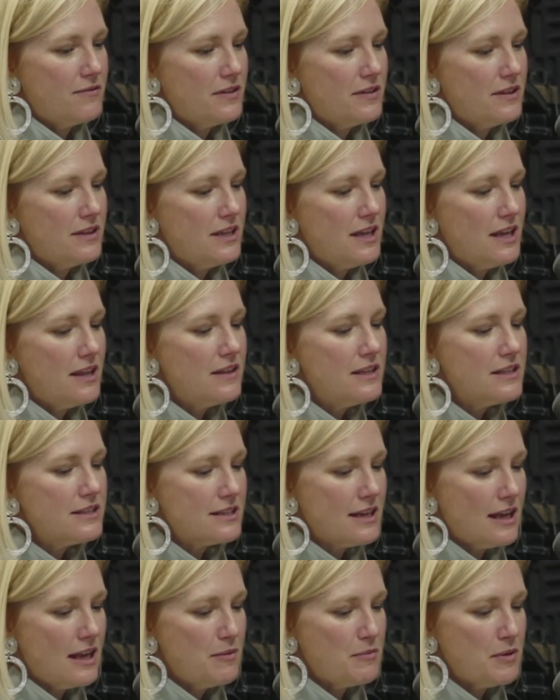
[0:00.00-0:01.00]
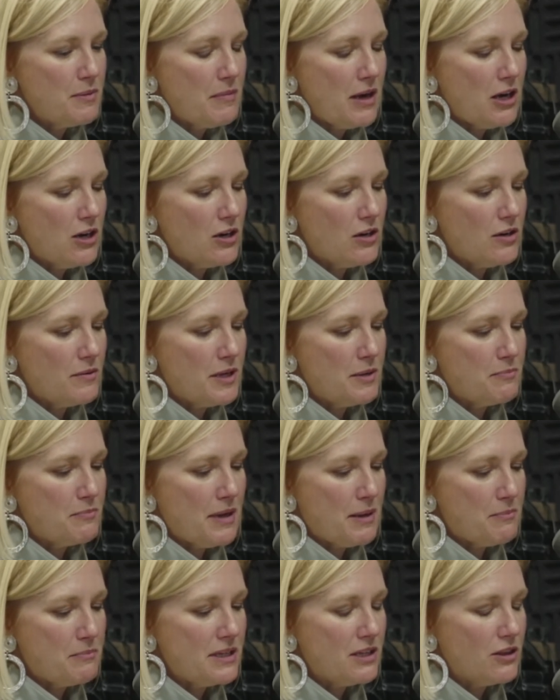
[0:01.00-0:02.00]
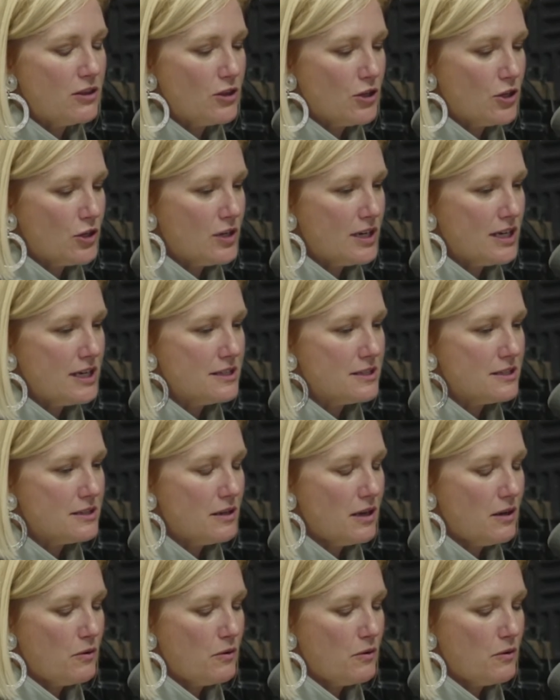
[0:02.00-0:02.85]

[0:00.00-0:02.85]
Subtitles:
and this came in my mid-30s,